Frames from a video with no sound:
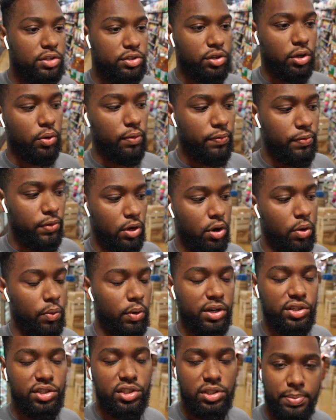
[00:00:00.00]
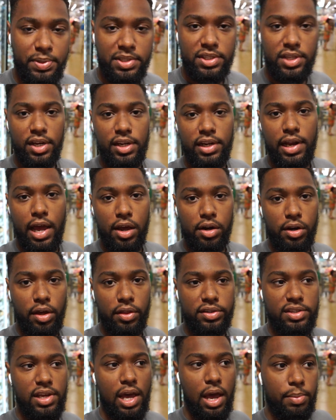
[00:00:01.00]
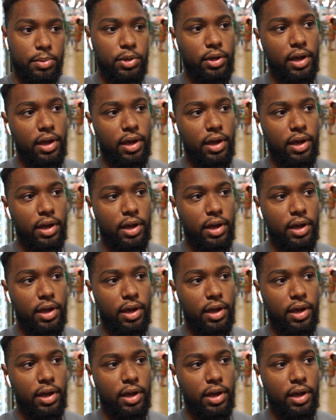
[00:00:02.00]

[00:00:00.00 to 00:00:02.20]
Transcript: So if you don't want to just be sitting down all the time,